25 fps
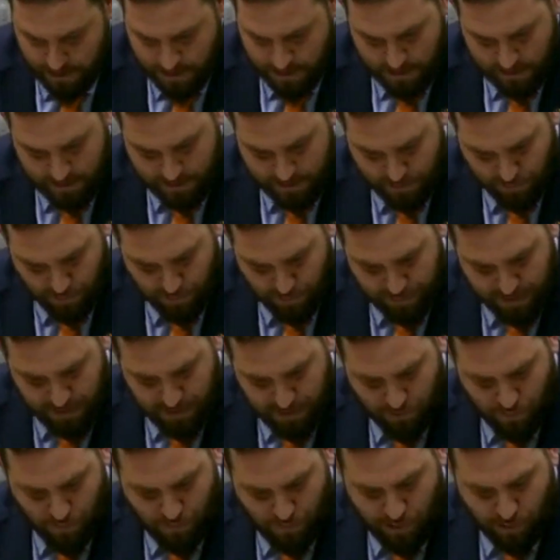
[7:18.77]
This will be
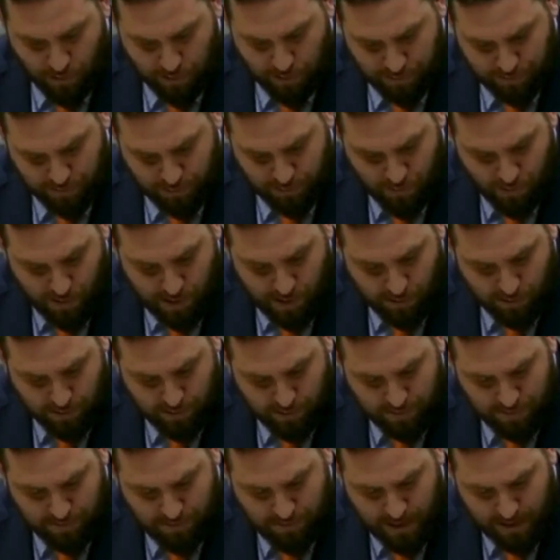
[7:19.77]

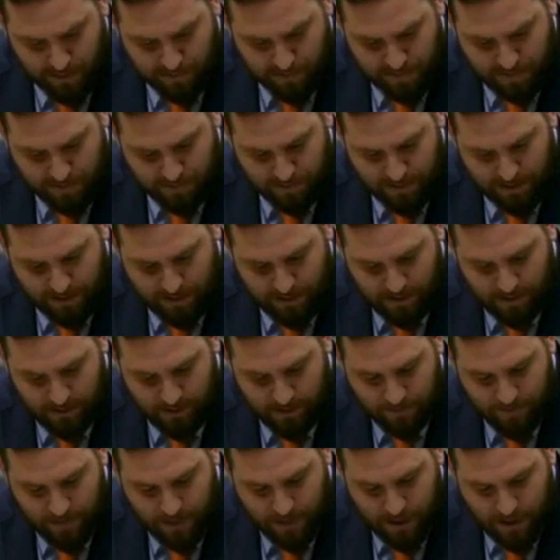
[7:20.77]
welcomed, Madam Speaker.
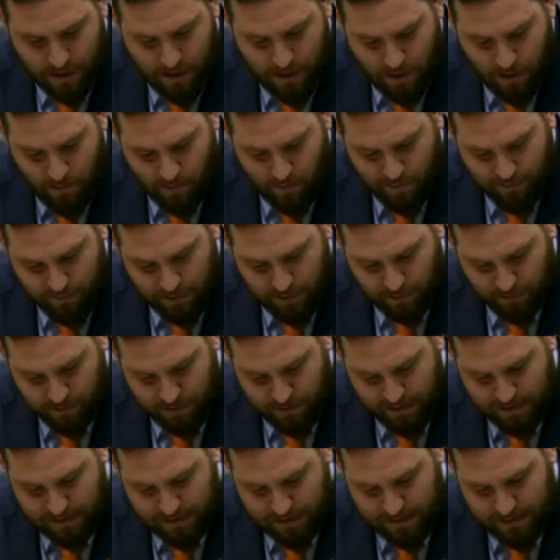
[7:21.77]
We've
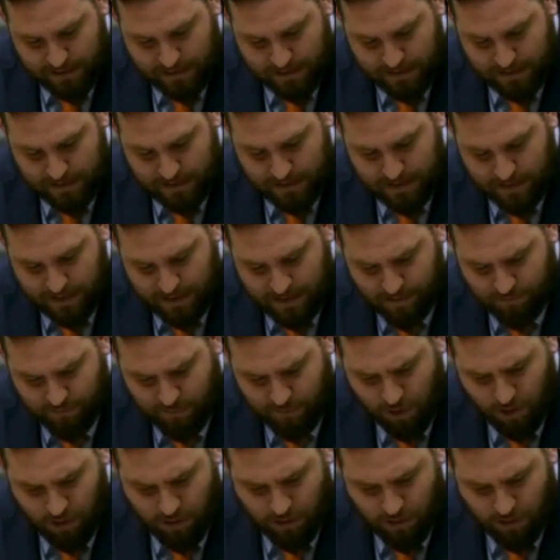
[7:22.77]
increased CCTV